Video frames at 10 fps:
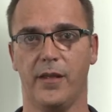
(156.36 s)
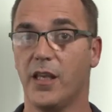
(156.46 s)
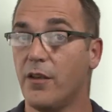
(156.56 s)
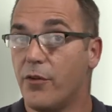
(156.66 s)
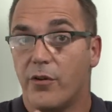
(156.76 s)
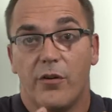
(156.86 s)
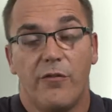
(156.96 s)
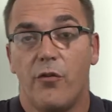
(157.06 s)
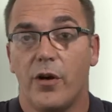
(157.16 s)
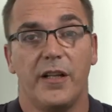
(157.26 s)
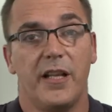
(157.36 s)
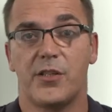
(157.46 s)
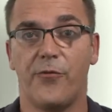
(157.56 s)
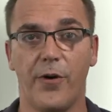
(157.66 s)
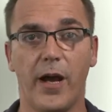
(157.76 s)
If you can afford it, that's
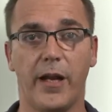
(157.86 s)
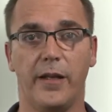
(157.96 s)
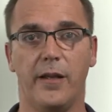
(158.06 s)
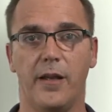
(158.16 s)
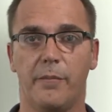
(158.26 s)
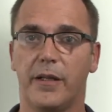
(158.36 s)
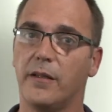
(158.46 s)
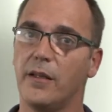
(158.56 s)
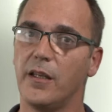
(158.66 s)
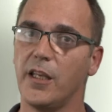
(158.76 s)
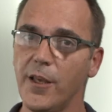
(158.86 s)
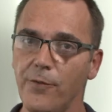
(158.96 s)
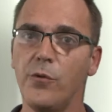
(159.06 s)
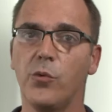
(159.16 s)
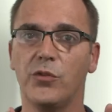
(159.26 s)
fine. But if
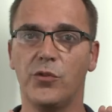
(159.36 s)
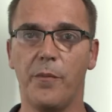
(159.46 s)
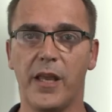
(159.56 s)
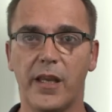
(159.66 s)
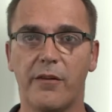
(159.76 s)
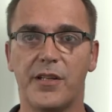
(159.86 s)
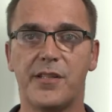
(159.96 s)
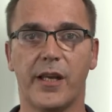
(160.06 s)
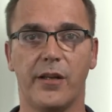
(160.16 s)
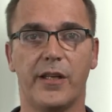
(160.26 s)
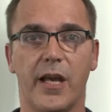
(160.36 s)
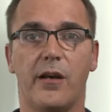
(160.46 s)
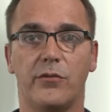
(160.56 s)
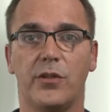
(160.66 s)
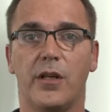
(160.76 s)
you want to make every second
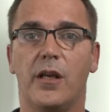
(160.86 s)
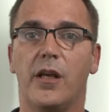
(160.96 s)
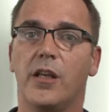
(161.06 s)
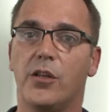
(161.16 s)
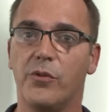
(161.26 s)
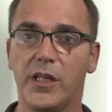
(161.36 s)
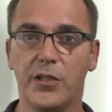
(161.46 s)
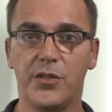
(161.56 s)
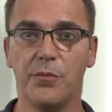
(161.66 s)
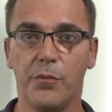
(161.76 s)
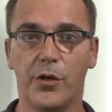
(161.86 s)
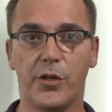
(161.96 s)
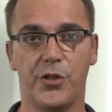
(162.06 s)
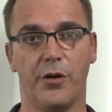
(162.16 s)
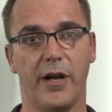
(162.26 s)
count, you need to
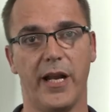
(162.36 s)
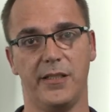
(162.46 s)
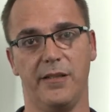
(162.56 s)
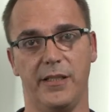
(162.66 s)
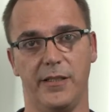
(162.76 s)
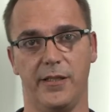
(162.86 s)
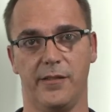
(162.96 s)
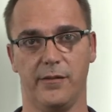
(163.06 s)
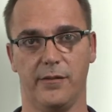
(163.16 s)
merge your activities.